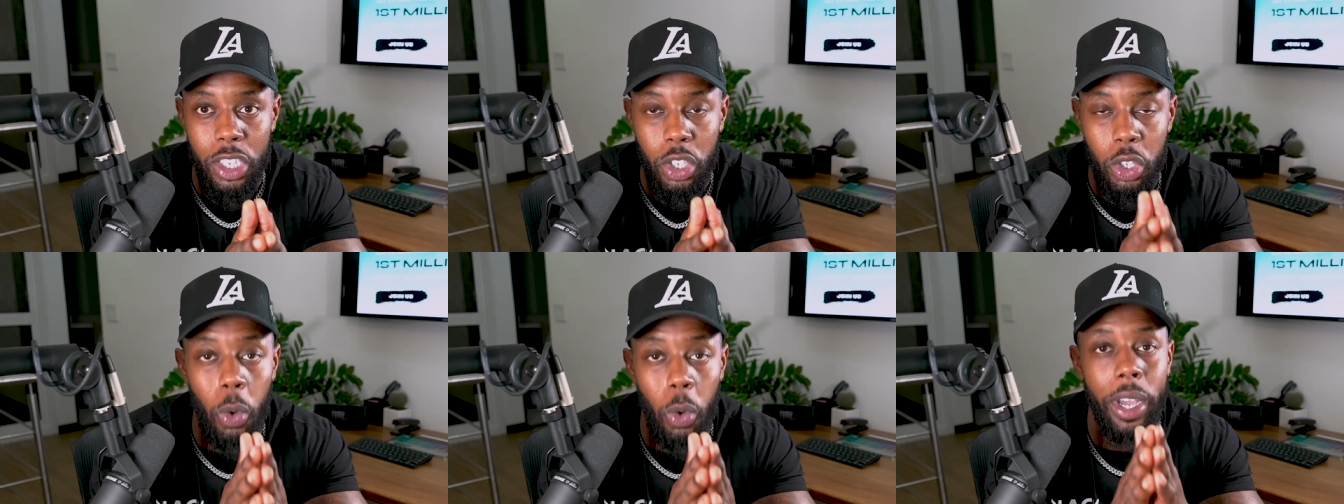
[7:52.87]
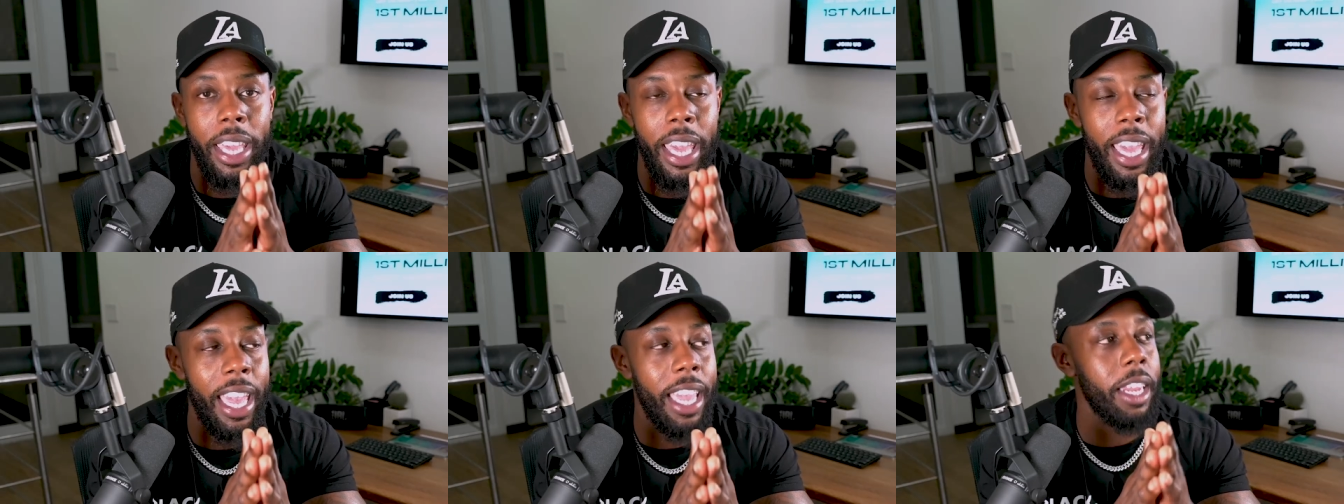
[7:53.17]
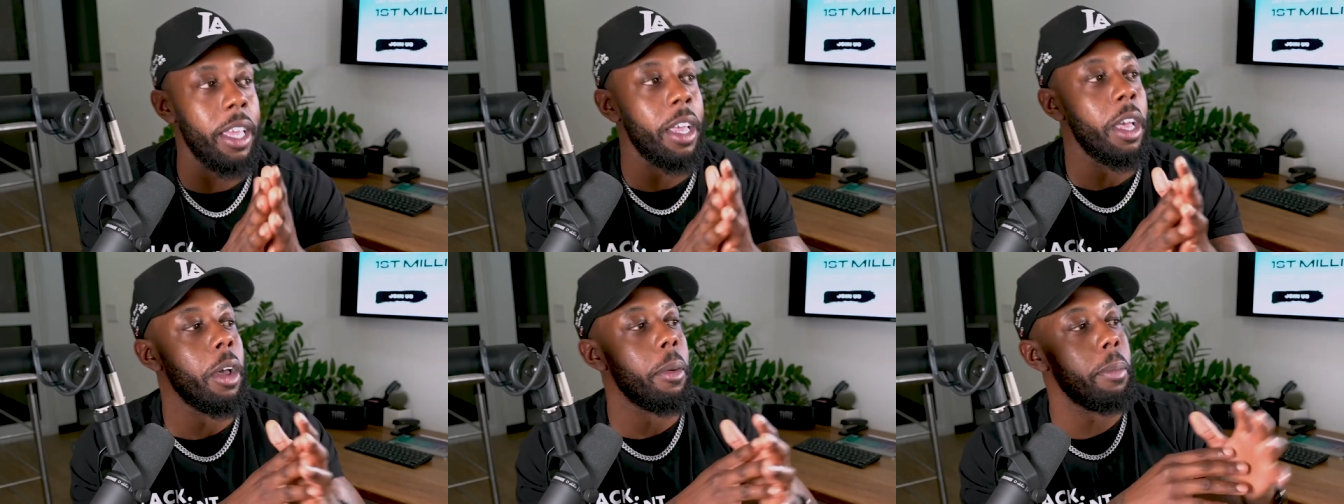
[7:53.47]
So
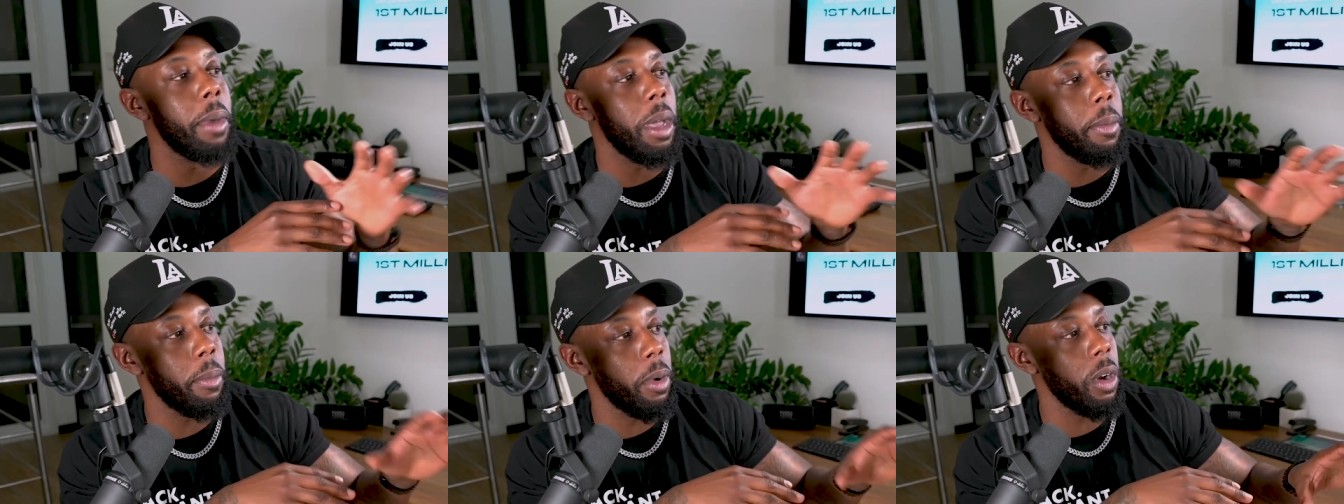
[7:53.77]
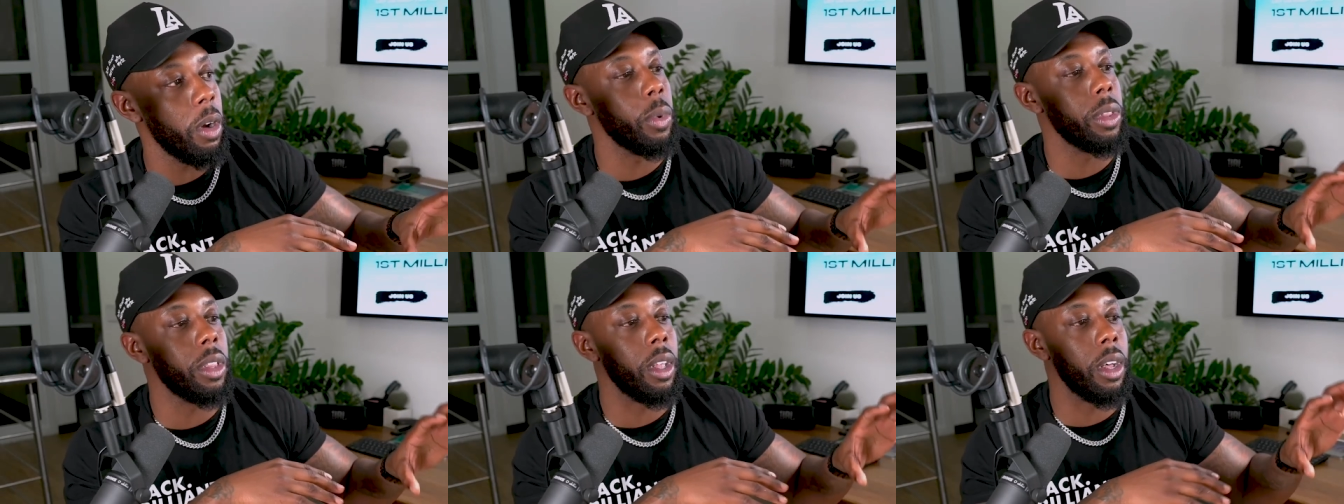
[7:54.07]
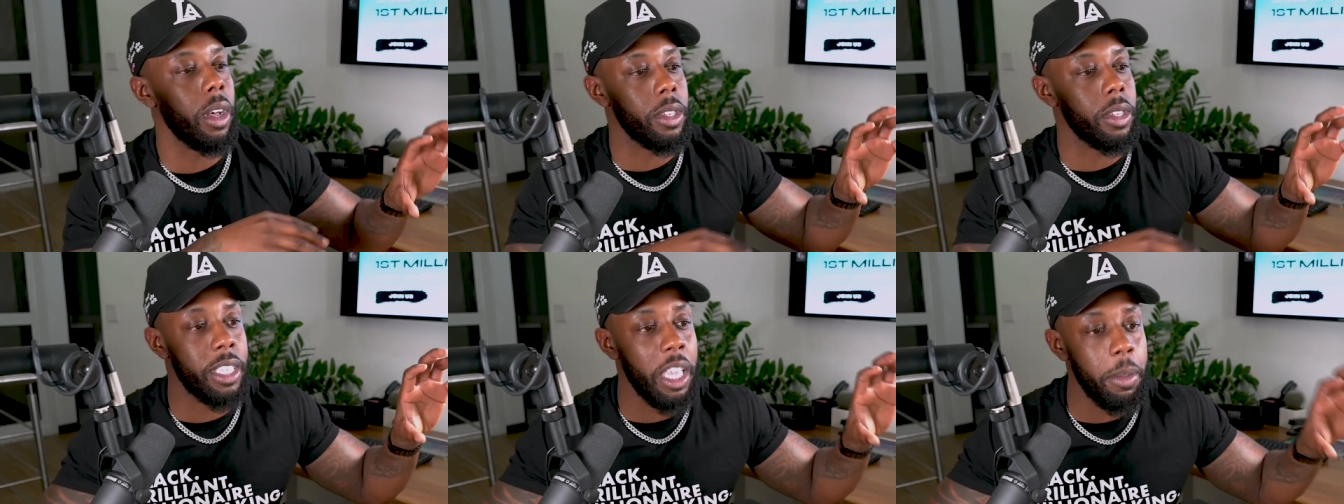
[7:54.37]
again, remember with
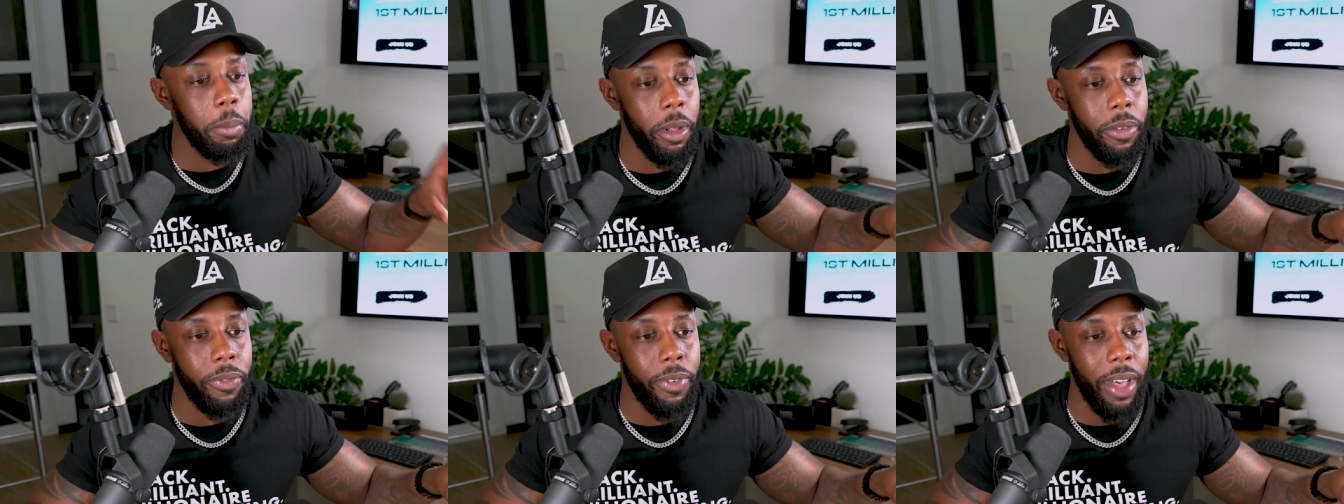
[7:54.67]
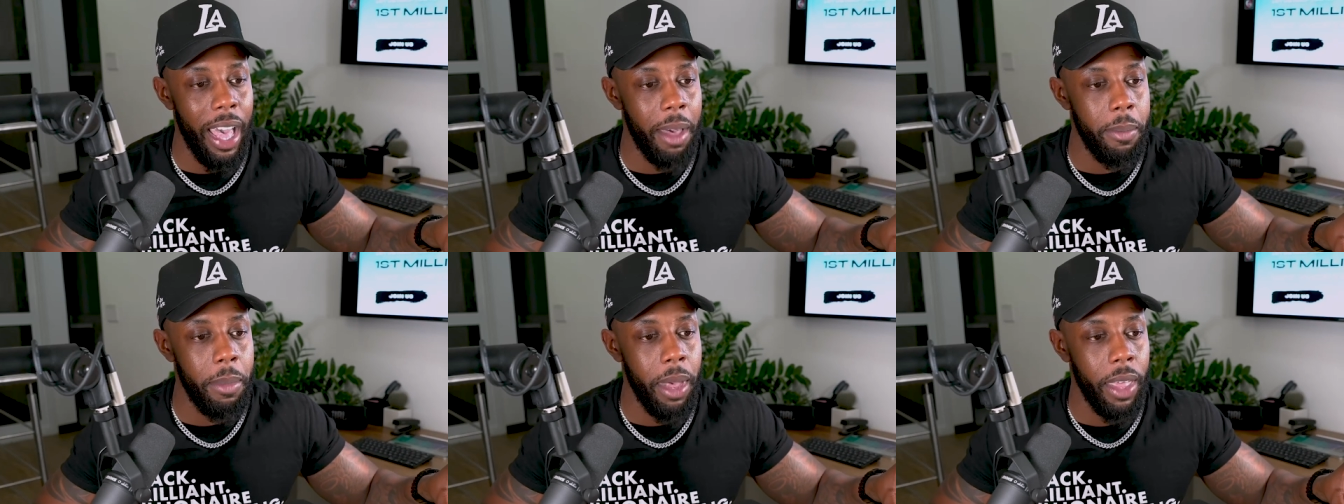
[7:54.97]
the simplified